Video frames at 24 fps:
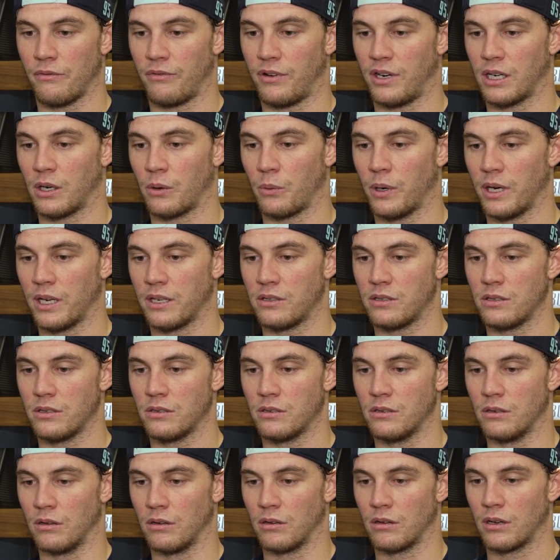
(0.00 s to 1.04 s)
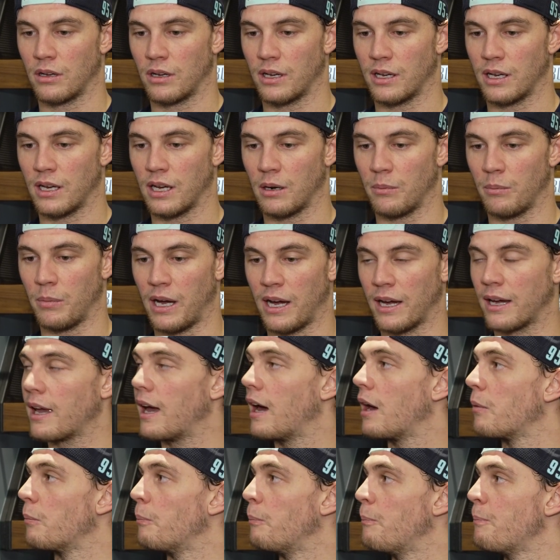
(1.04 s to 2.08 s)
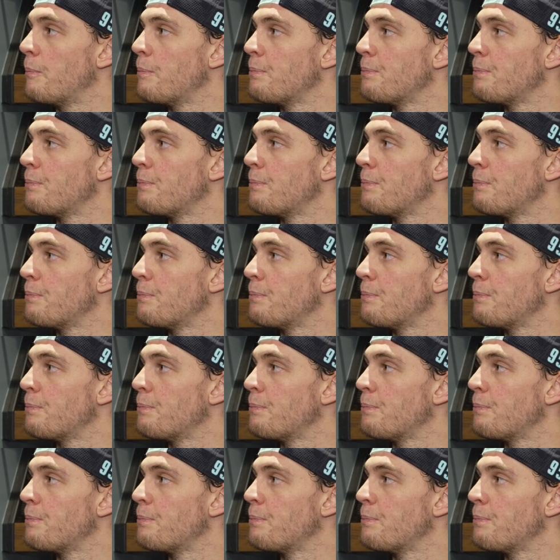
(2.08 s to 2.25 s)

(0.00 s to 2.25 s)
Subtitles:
find a way to get it back at them.